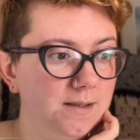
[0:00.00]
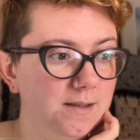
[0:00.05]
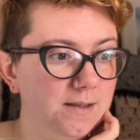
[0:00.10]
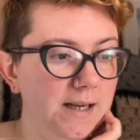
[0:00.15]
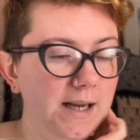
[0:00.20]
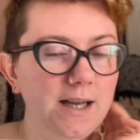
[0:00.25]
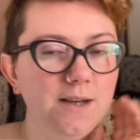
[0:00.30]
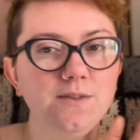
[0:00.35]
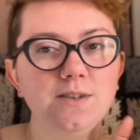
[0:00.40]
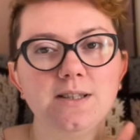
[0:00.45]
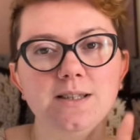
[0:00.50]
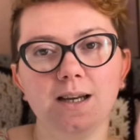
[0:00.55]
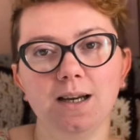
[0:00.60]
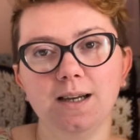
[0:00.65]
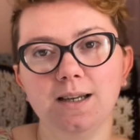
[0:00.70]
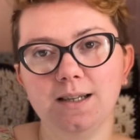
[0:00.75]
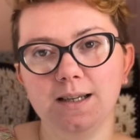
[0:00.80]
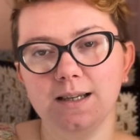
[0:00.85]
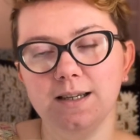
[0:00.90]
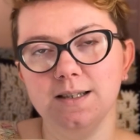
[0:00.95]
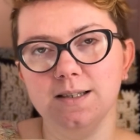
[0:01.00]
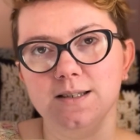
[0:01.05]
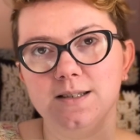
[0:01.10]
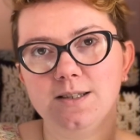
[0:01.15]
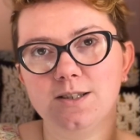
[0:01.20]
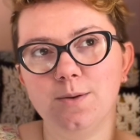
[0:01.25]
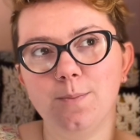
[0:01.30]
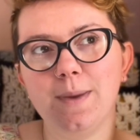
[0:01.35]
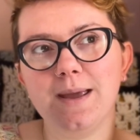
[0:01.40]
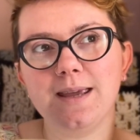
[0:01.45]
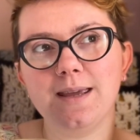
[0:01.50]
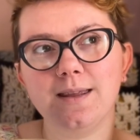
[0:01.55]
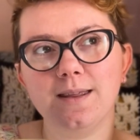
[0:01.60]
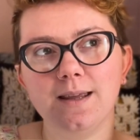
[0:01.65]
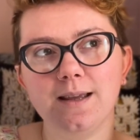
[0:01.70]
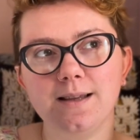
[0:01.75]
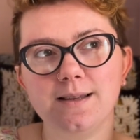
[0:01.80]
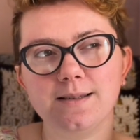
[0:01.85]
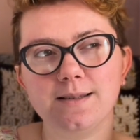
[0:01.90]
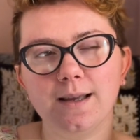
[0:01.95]
I have decided to make
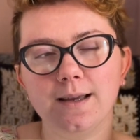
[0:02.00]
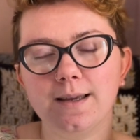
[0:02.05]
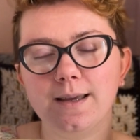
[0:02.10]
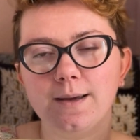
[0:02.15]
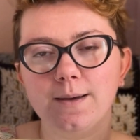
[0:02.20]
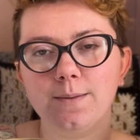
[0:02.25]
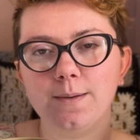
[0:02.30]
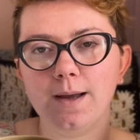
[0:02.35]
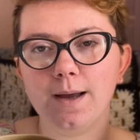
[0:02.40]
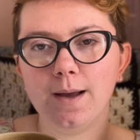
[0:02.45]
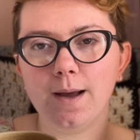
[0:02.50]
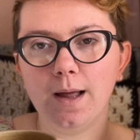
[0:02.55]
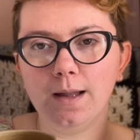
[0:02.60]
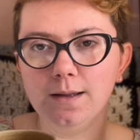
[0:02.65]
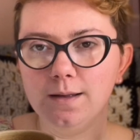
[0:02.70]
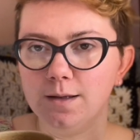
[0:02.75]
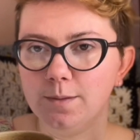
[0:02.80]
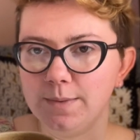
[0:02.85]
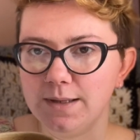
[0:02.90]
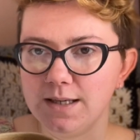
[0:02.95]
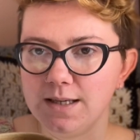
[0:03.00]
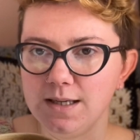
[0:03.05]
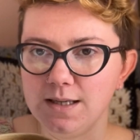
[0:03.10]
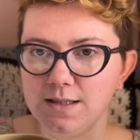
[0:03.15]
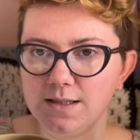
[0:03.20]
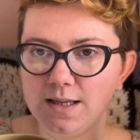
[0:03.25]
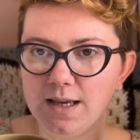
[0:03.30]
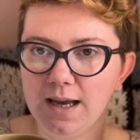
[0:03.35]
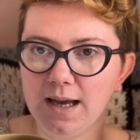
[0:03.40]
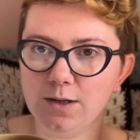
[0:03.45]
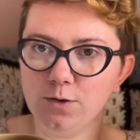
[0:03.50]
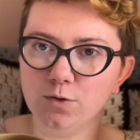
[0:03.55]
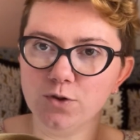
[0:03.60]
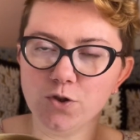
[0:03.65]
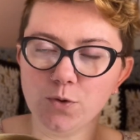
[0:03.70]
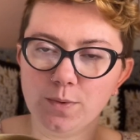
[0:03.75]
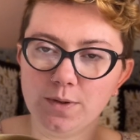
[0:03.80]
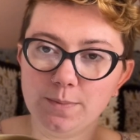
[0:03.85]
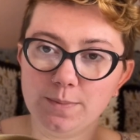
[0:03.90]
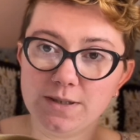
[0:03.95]
things like a little bit easier and
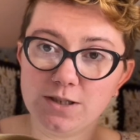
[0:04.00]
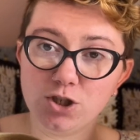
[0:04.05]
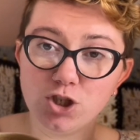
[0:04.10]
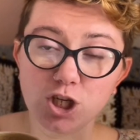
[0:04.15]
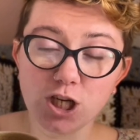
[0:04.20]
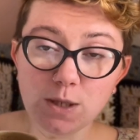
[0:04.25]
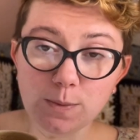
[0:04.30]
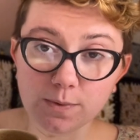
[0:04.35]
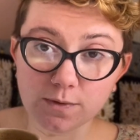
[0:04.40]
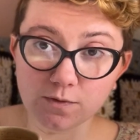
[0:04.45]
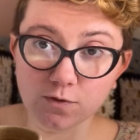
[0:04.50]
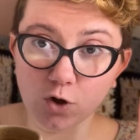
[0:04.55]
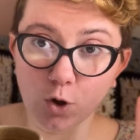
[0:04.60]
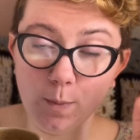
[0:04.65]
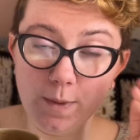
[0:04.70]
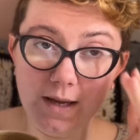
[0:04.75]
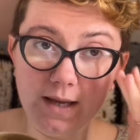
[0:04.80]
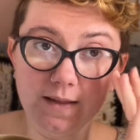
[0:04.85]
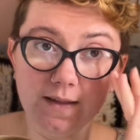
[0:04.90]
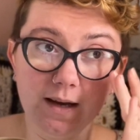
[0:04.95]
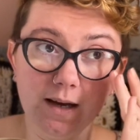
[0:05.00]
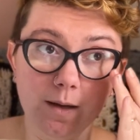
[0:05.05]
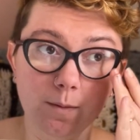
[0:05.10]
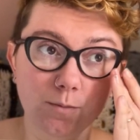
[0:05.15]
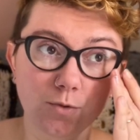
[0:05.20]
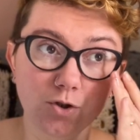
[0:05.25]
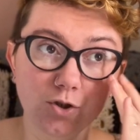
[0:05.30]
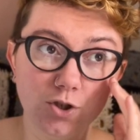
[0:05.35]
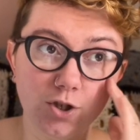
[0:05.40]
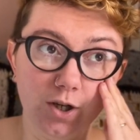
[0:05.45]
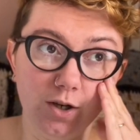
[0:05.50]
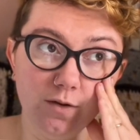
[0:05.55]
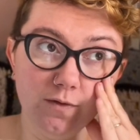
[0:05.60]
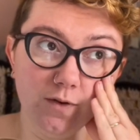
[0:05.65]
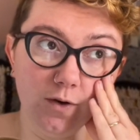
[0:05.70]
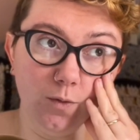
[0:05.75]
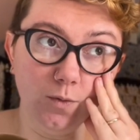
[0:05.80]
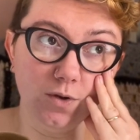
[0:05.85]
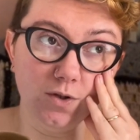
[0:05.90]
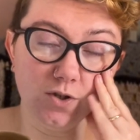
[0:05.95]
also a bit cheaper for me, that I'm just going to
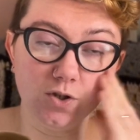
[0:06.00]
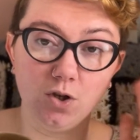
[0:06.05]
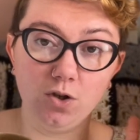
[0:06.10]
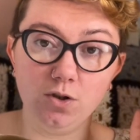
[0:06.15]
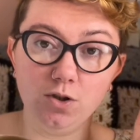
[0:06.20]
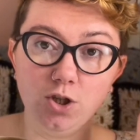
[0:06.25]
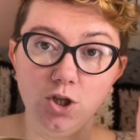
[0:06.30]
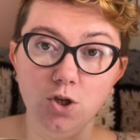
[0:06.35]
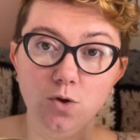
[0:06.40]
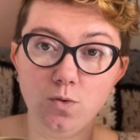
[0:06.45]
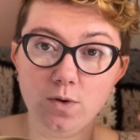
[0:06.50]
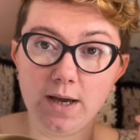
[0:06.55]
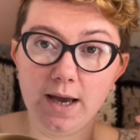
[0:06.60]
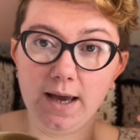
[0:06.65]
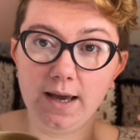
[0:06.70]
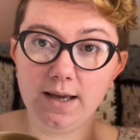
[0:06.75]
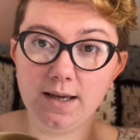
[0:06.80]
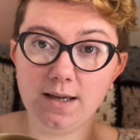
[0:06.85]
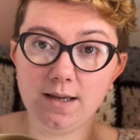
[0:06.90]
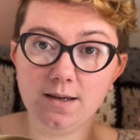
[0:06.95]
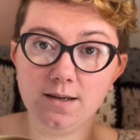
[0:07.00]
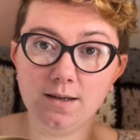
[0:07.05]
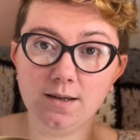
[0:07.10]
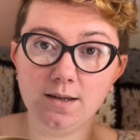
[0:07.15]
focus on UK